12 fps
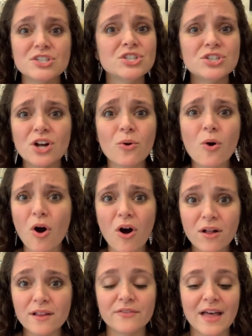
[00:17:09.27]
to show
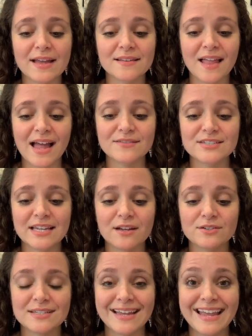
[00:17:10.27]
all of that in live
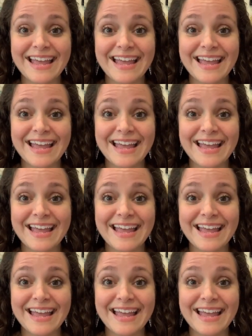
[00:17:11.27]
sales,